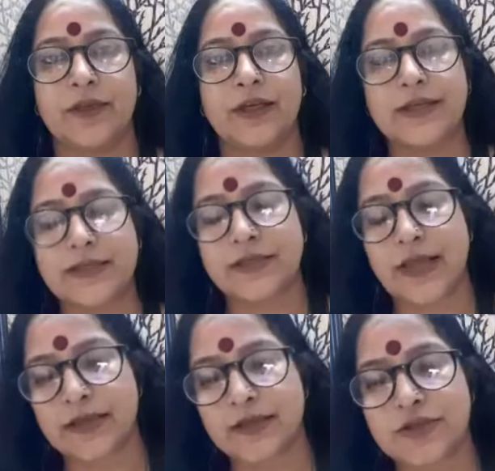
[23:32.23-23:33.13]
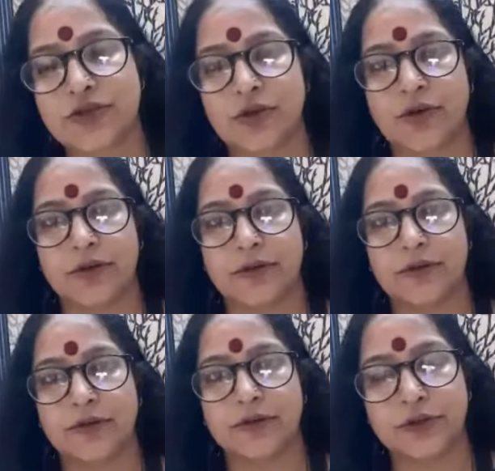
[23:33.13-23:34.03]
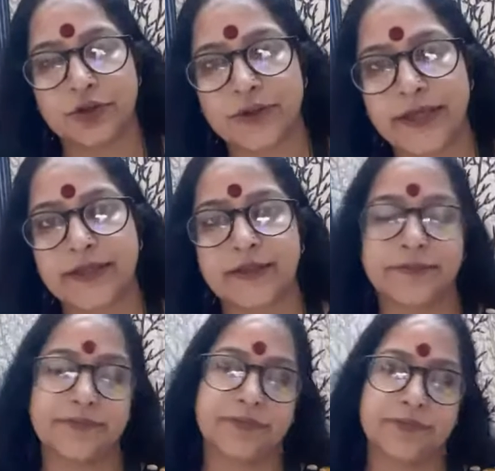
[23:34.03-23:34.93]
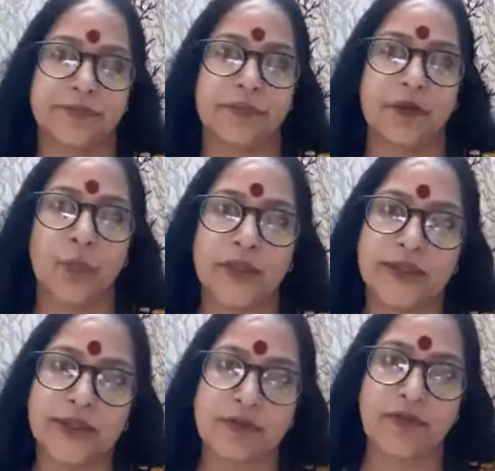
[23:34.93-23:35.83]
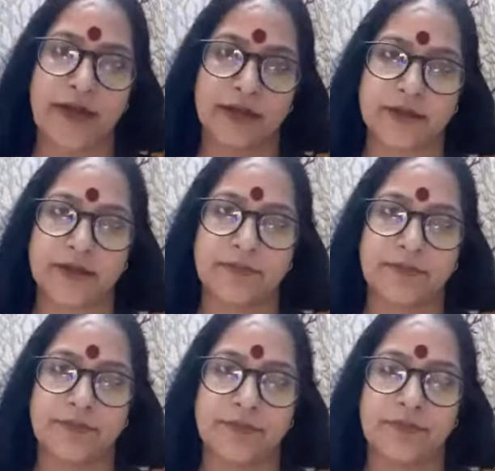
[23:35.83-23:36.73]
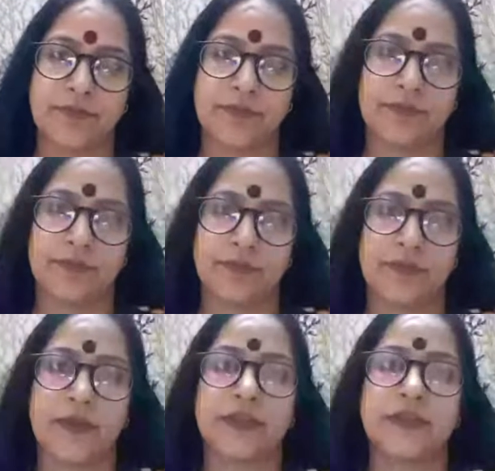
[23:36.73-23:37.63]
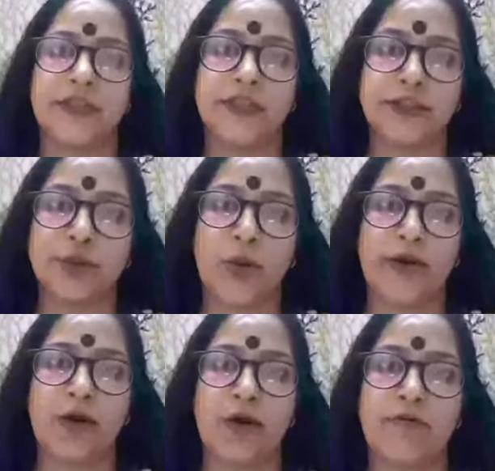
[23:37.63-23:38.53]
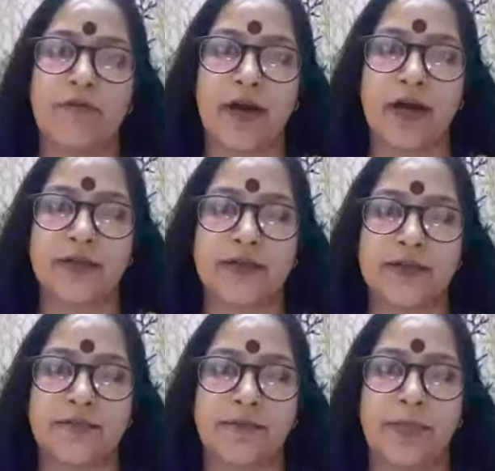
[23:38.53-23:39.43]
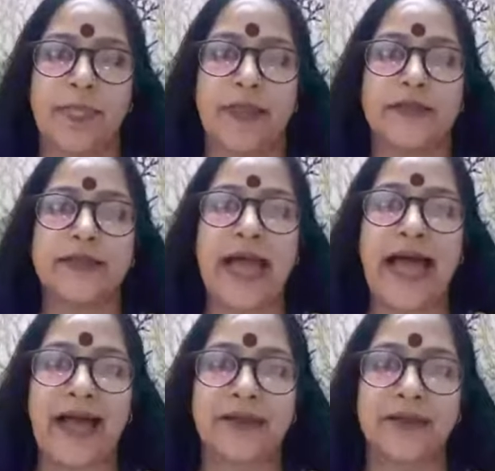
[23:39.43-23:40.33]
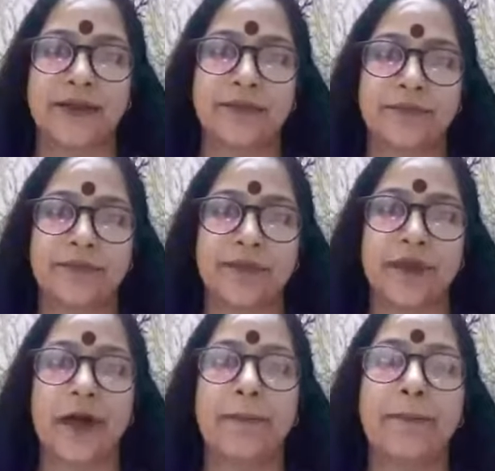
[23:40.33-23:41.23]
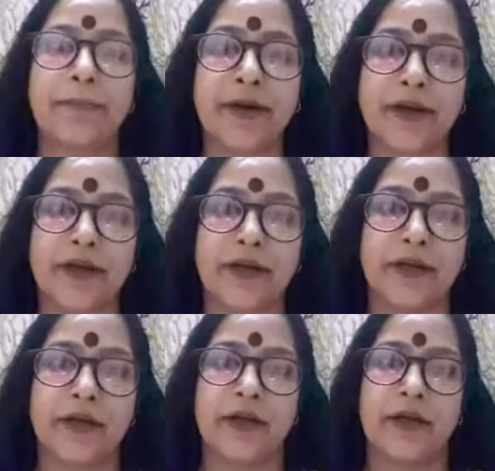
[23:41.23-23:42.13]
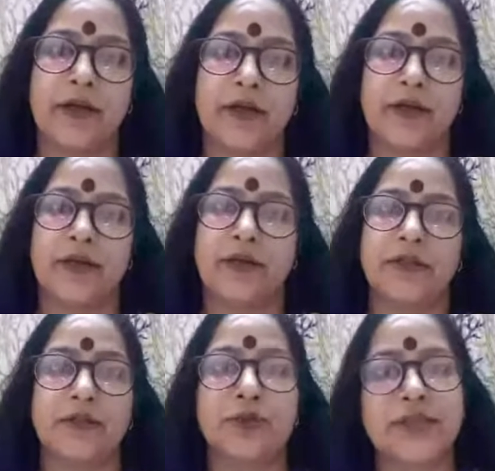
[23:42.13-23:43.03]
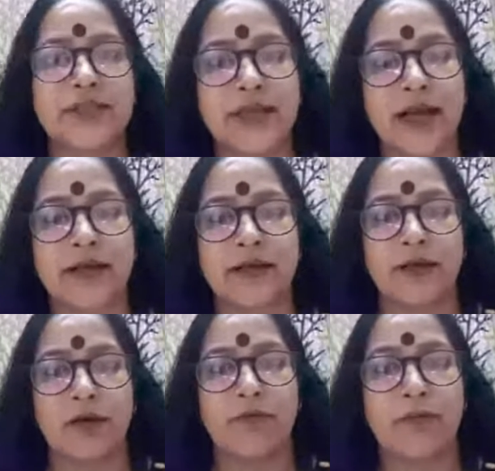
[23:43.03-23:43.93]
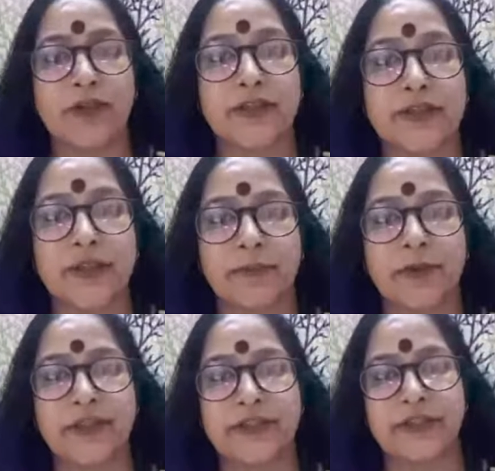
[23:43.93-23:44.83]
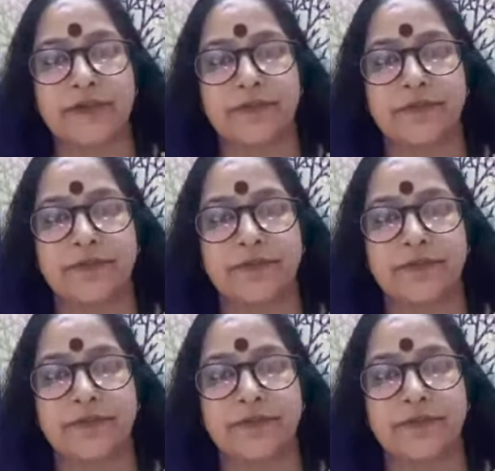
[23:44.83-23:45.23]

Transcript: Let's stand strong together with this fact that each one of us is adding a brick to stand for this community,